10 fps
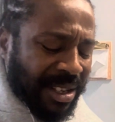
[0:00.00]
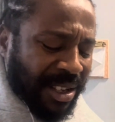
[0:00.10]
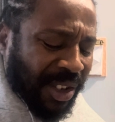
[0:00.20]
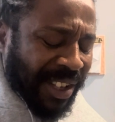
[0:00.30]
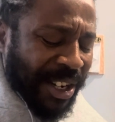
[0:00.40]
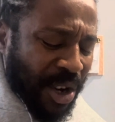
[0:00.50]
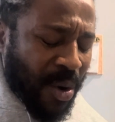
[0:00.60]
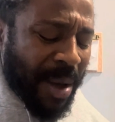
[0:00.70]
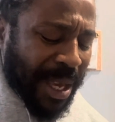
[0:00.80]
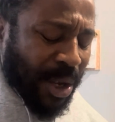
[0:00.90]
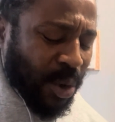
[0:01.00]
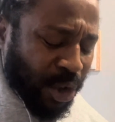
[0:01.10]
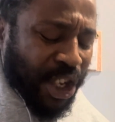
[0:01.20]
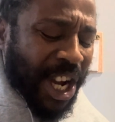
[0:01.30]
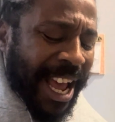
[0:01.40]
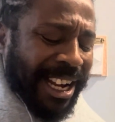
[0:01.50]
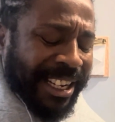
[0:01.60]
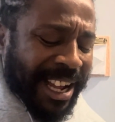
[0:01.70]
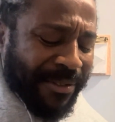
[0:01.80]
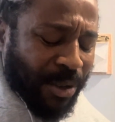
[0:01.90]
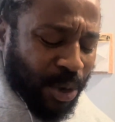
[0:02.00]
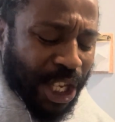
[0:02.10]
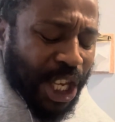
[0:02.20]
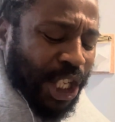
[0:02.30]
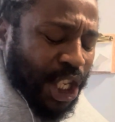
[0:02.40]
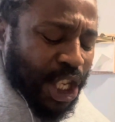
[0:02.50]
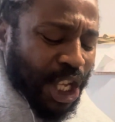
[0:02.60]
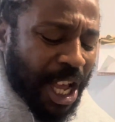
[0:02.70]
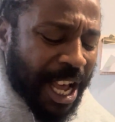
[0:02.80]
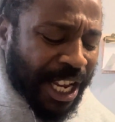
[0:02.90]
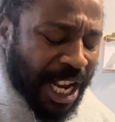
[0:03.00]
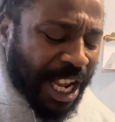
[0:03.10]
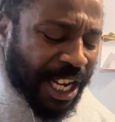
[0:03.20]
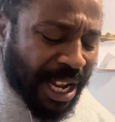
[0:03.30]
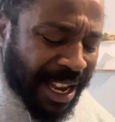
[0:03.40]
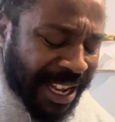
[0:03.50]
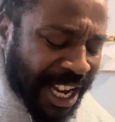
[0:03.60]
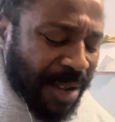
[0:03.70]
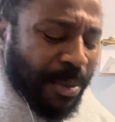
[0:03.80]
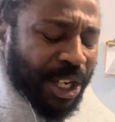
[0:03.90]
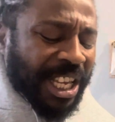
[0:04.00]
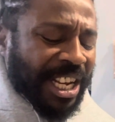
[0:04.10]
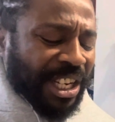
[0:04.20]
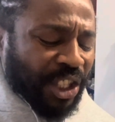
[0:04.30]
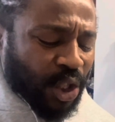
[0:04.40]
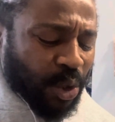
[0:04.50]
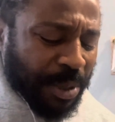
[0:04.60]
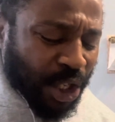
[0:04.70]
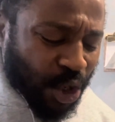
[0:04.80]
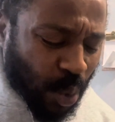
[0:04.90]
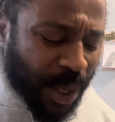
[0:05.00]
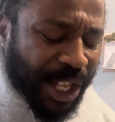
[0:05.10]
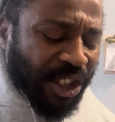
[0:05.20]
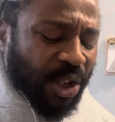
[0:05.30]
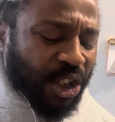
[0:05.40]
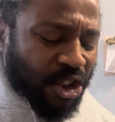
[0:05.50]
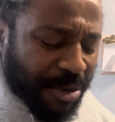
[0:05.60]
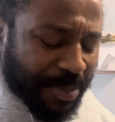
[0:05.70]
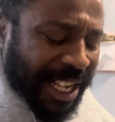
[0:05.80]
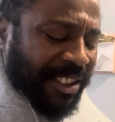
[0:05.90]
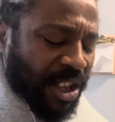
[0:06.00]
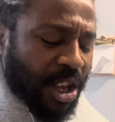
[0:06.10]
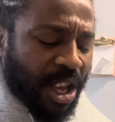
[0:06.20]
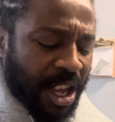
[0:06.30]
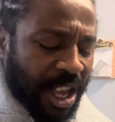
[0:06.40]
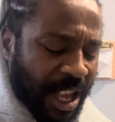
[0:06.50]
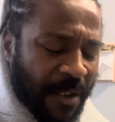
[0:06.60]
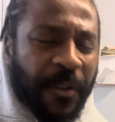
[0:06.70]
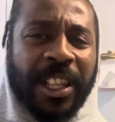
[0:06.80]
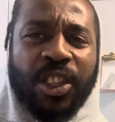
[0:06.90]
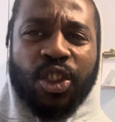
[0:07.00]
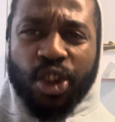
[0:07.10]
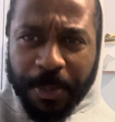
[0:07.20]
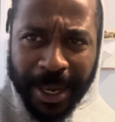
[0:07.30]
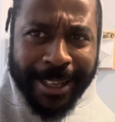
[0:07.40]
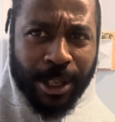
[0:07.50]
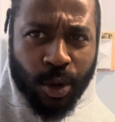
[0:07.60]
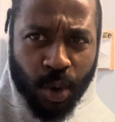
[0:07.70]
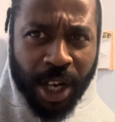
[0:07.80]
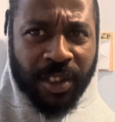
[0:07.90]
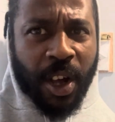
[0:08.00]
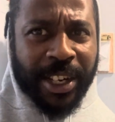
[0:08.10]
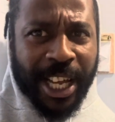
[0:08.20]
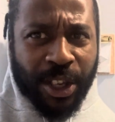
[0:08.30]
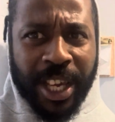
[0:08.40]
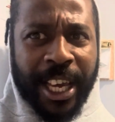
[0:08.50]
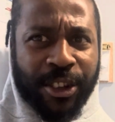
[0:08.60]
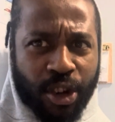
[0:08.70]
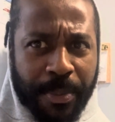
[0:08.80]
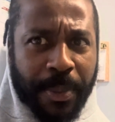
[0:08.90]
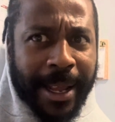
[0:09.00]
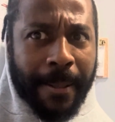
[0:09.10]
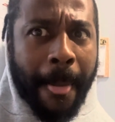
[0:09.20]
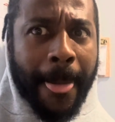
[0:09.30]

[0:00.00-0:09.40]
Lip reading: because I know I make good child and have good kids, and anybody get this could be twins or triplet. If it's triplet, it works out that you get a triplet,